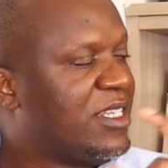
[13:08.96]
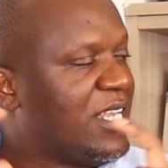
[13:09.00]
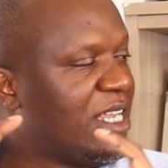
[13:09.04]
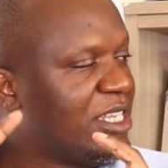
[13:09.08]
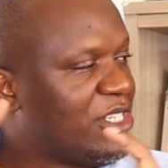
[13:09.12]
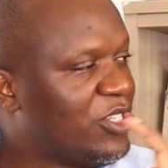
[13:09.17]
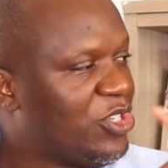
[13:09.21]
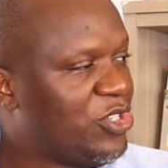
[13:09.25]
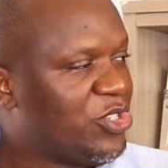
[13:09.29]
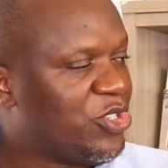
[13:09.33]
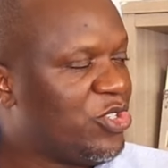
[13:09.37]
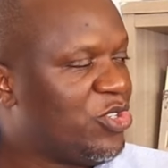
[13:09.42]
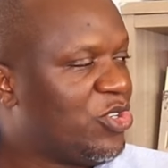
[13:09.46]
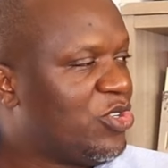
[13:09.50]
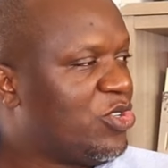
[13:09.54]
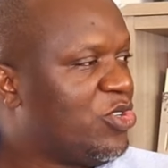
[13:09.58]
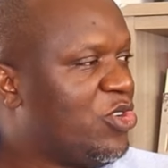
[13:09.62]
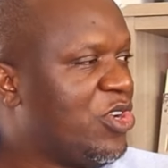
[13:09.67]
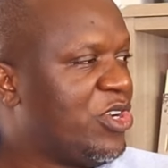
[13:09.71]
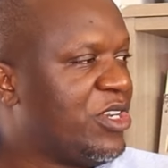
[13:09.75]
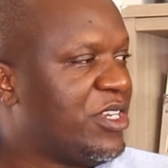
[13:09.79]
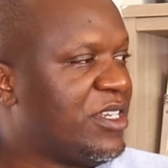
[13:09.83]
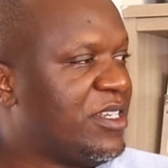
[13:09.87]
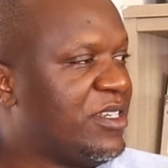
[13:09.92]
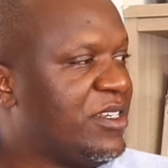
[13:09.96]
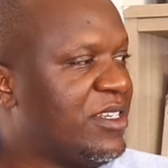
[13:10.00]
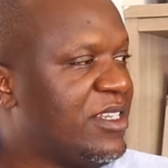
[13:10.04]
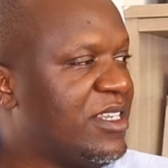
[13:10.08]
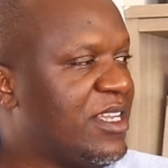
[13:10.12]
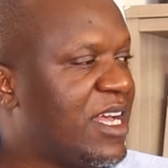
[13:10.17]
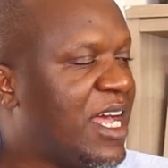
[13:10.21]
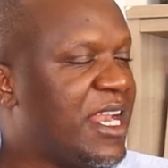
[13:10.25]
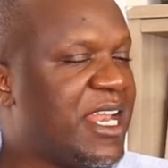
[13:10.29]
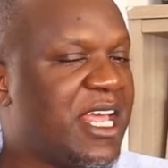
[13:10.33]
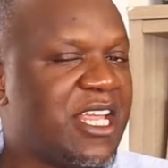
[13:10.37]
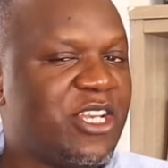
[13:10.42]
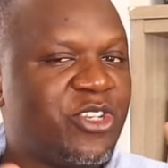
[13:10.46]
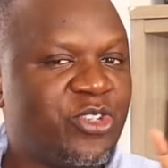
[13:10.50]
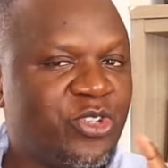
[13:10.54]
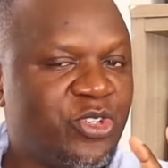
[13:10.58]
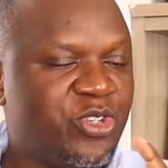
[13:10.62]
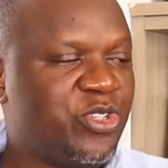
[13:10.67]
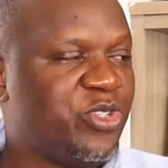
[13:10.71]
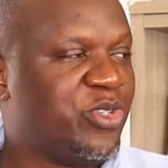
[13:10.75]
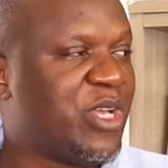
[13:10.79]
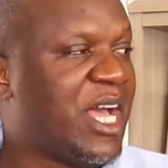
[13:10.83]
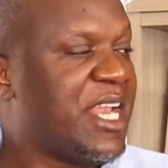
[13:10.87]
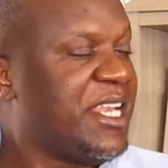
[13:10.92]
It has not gone. And I
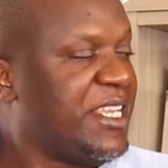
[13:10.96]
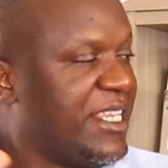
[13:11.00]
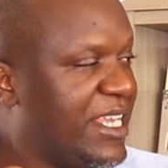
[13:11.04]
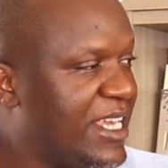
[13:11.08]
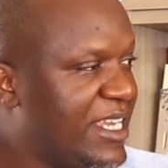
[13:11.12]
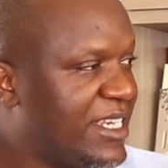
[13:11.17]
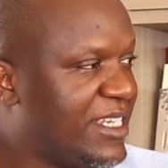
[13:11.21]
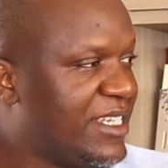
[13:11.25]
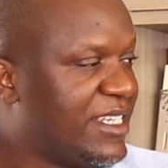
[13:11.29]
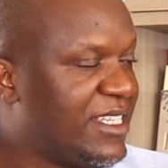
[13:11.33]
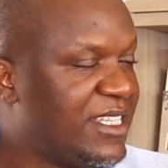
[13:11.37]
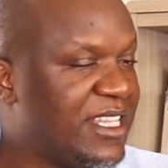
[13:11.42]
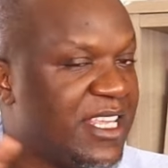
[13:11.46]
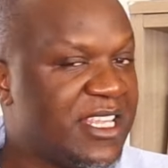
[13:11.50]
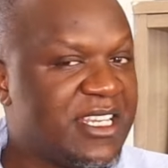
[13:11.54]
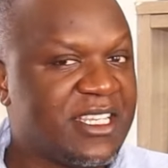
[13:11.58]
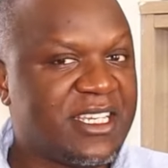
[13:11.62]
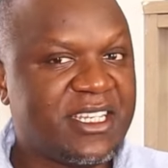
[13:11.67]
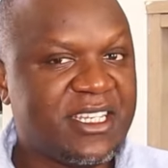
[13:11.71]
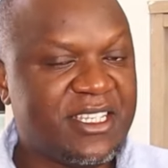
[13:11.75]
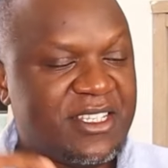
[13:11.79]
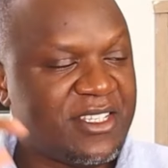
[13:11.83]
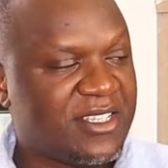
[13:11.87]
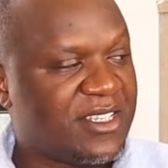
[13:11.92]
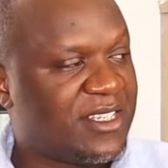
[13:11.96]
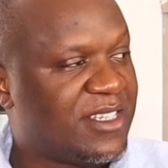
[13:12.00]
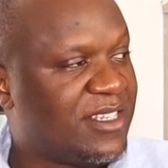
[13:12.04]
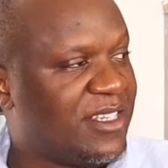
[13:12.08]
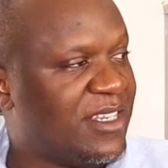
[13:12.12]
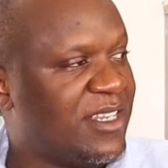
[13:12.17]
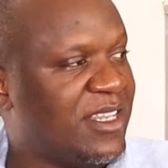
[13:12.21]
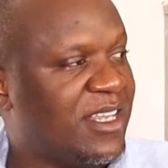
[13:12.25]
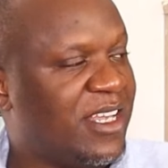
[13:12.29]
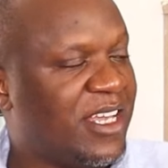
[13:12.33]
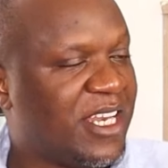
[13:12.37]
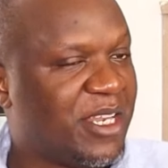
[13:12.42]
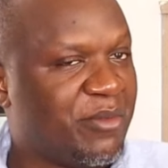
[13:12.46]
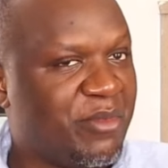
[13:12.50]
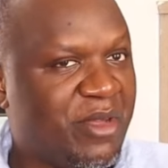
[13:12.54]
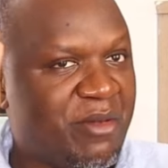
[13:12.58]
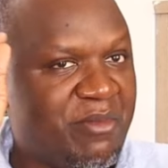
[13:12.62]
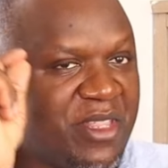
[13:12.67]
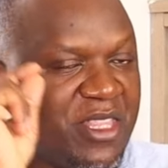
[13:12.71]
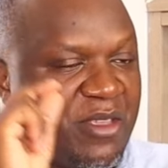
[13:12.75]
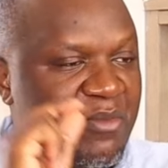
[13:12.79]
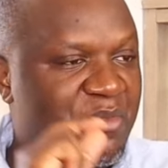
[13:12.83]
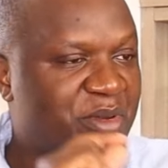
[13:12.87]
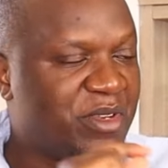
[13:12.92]
told you, and yet they increased.
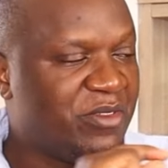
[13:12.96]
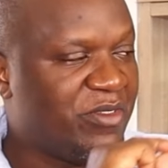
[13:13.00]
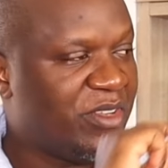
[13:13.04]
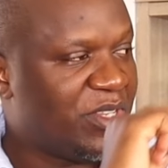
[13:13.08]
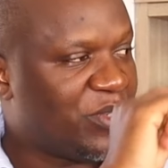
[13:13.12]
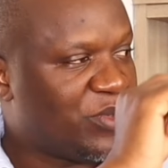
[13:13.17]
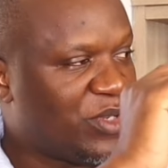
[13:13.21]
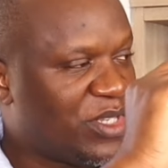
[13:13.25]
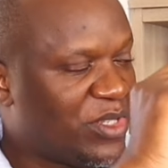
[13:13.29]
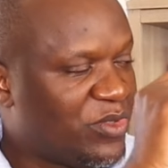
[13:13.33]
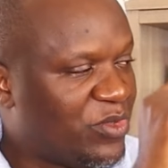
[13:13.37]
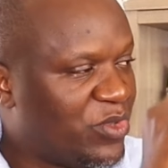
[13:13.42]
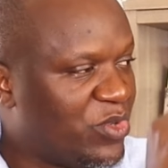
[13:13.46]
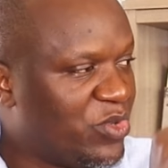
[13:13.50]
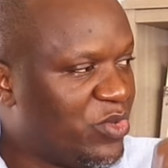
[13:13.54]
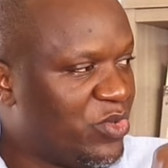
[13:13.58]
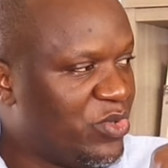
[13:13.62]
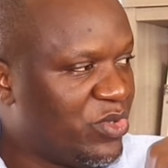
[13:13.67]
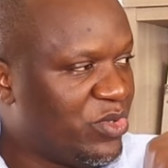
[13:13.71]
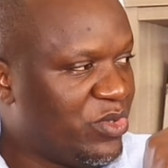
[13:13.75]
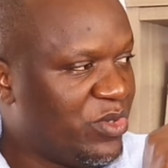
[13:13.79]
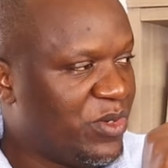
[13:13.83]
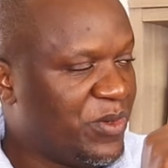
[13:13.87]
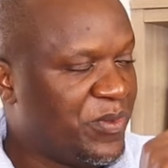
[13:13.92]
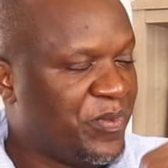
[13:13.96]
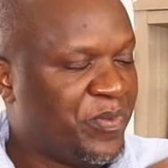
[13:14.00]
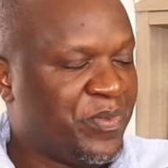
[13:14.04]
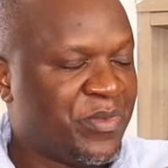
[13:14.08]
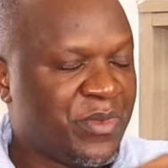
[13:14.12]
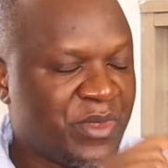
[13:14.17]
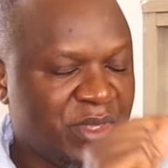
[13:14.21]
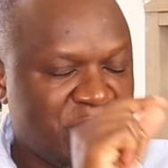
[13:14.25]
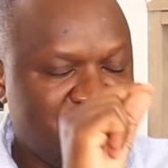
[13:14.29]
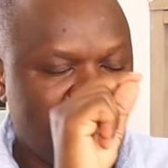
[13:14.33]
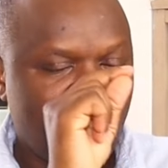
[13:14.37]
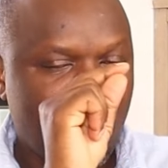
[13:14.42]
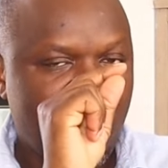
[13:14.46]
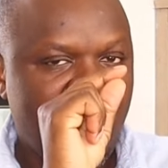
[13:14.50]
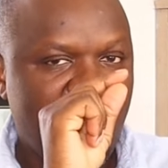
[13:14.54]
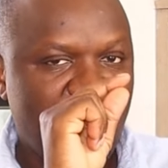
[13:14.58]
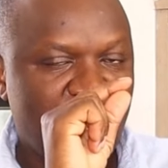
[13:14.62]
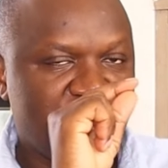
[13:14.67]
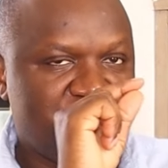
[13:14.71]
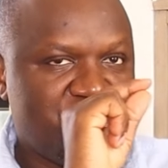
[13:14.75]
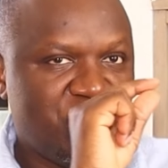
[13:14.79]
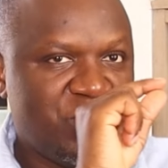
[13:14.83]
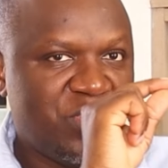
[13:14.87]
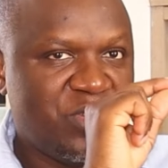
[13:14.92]
Remember the previous ones for Uhuru, where it
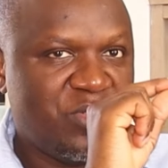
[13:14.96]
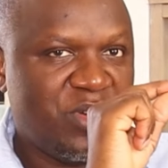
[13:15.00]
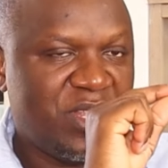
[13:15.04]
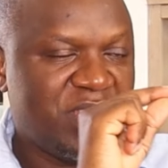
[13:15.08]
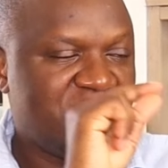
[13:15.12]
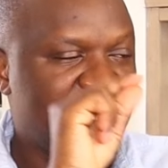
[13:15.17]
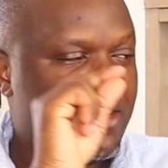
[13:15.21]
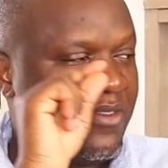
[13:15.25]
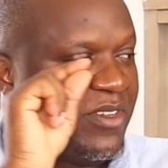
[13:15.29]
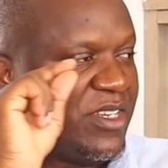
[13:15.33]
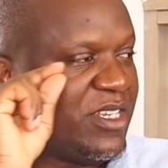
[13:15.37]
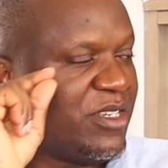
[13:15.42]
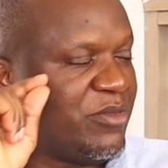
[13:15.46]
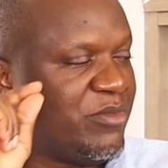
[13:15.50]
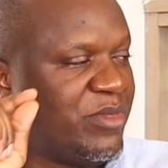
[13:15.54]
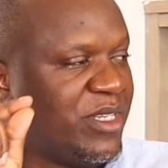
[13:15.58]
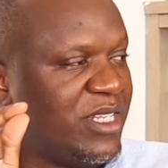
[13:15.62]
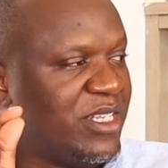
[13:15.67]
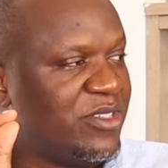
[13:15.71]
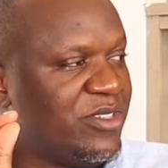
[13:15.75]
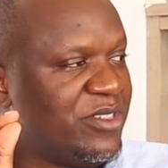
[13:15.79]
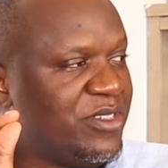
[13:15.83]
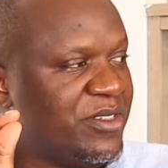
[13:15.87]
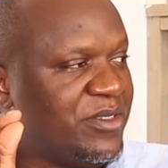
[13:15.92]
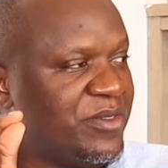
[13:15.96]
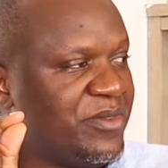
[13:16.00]
was doing 170 billion?